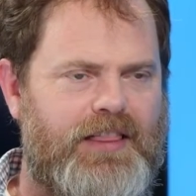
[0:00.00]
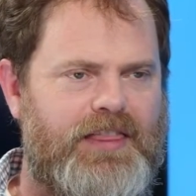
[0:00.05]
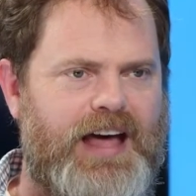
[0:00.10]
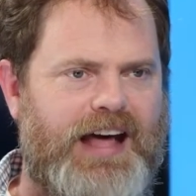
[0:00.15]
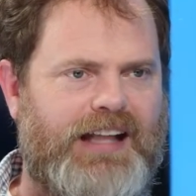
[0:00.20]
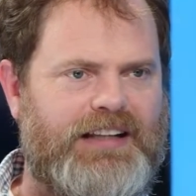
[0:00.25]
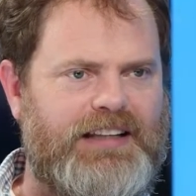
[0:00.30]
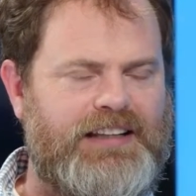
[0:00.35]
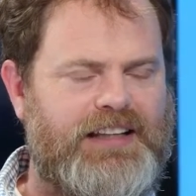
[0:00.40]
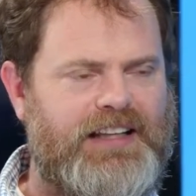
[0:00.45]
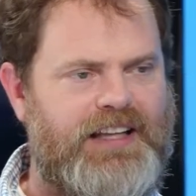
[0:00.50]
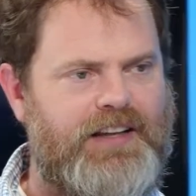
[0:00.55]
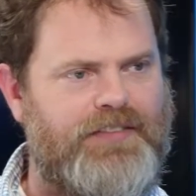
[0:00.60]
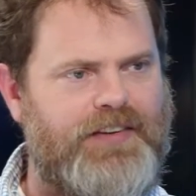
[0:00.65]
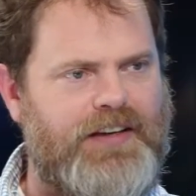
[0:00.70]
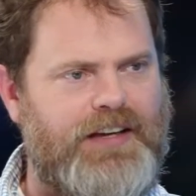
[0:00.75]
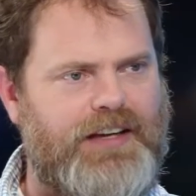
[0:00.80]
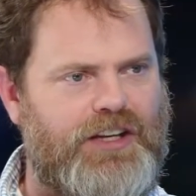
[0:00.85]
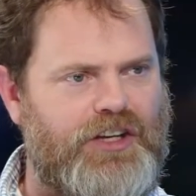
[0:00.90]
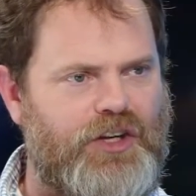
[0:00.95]
that
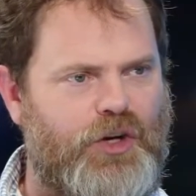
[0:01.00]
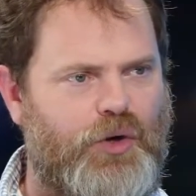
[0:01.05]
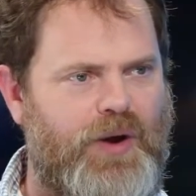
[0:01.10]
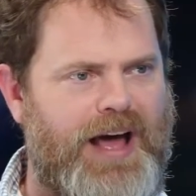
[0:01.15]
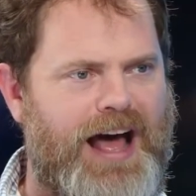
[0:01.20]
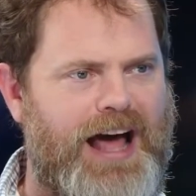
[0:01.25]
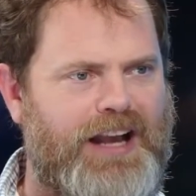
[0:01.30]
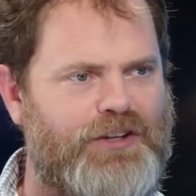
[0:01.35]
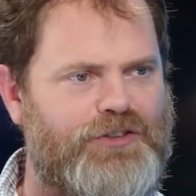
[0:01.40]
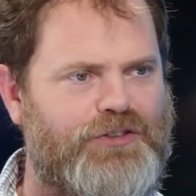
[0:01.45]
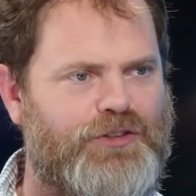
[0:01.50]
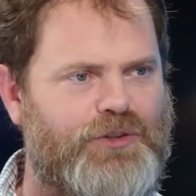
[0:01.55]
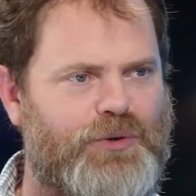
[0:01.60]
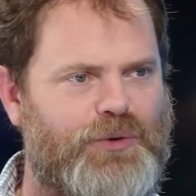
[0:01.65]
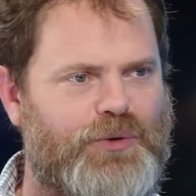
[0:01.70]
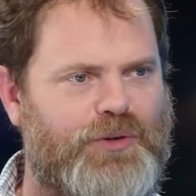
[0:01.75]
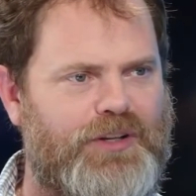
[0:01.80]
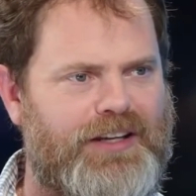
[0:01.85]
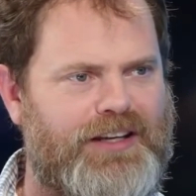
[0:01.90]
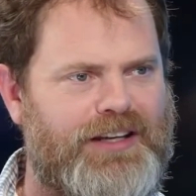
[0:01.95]
living in
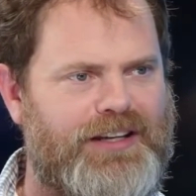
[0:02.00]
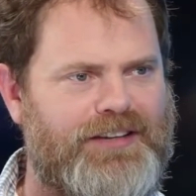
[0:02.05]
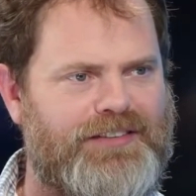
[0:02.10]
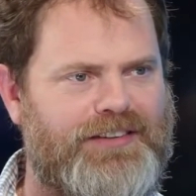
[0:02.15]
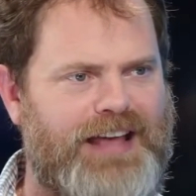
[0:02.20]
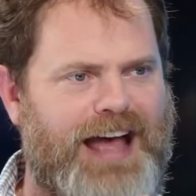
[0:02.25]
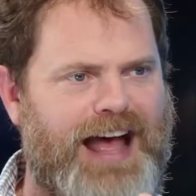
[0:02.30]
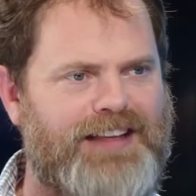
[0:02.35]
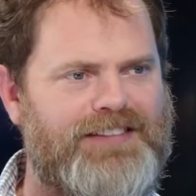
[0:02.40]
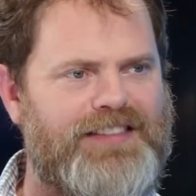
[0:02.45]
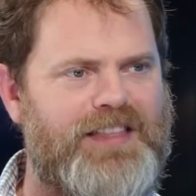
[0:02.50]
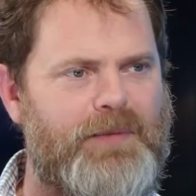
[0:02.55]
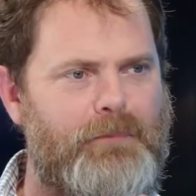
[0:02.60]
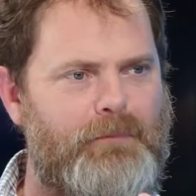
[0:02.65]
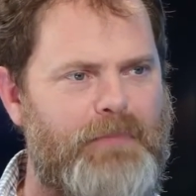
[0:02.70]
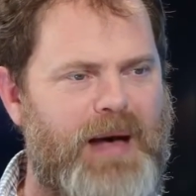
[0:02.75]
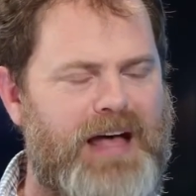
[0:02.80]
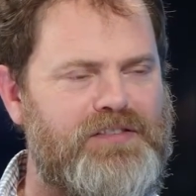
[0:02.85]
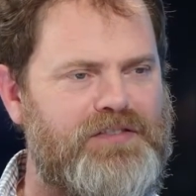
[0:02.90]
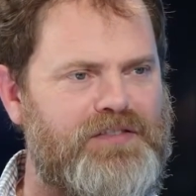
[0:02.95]
gratitude is, has the
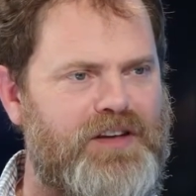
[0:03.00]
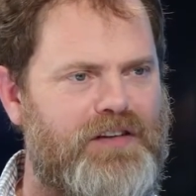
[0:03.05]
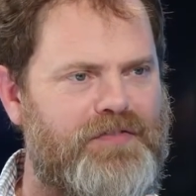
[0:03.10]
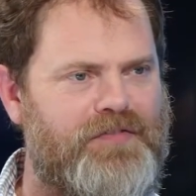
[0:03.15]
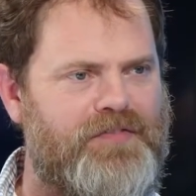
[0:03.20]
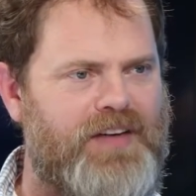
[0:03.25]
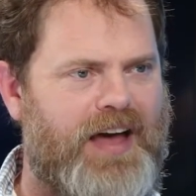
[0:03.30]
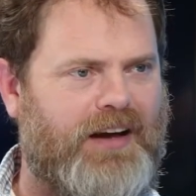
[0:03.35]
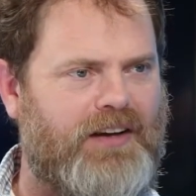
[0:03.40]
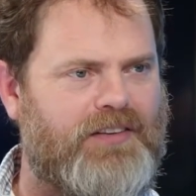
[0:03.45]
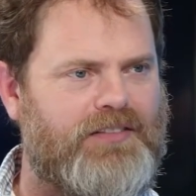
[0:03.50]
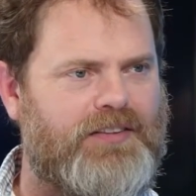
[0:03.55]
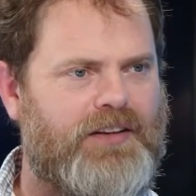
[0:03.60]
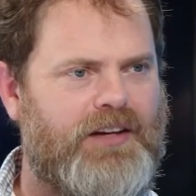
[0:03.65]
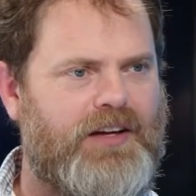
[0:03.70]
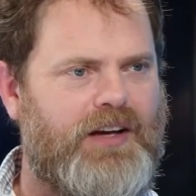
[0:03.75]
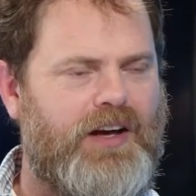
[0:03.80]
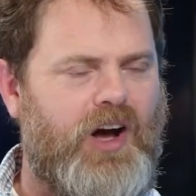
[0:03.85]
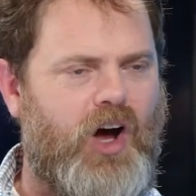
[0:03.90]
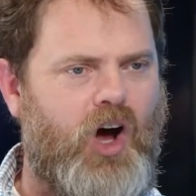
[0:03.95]
best effect
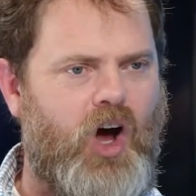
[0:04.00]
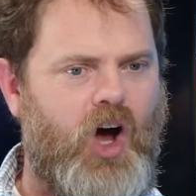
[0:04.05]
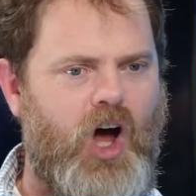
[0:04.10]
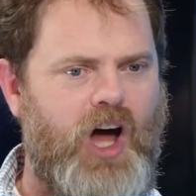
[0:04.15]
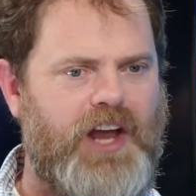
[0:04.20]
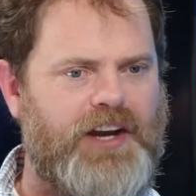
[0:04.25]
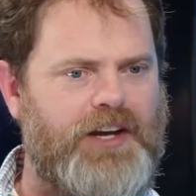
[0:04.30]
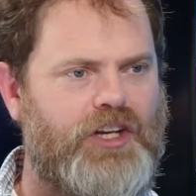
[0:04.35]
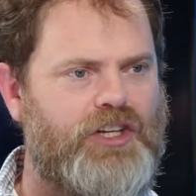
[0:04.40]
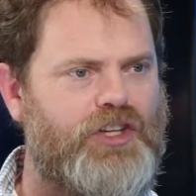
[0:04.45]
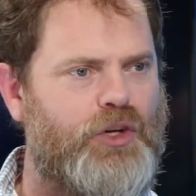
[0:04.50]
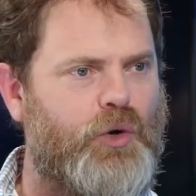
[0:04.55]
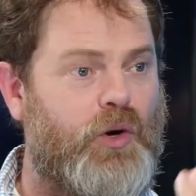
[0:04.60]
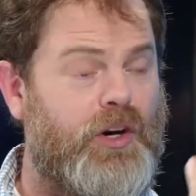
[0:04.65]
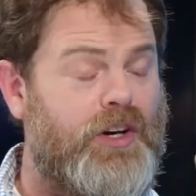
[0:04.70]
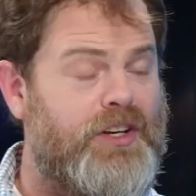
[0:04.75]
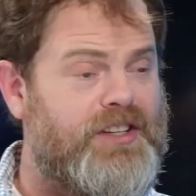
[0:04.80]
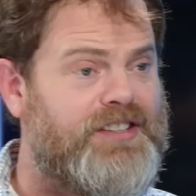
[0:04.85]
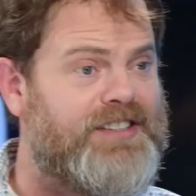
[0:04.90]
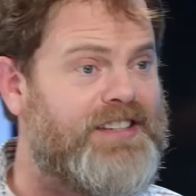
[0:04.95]
on
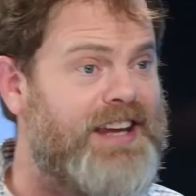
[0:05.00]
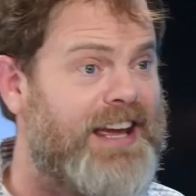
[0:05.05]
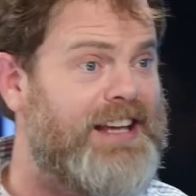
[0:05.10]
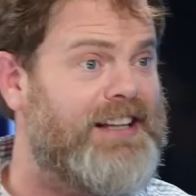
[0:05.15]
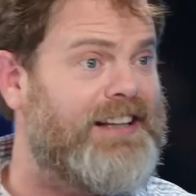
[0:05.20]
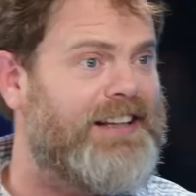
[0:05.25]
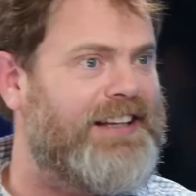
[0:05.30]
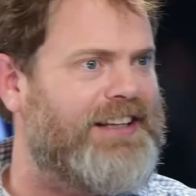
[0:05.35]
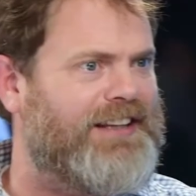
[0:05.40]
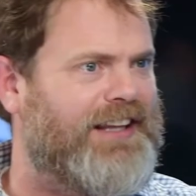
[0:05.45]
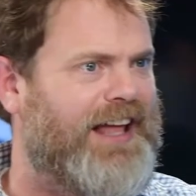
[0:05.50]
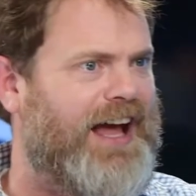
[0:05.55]
your daily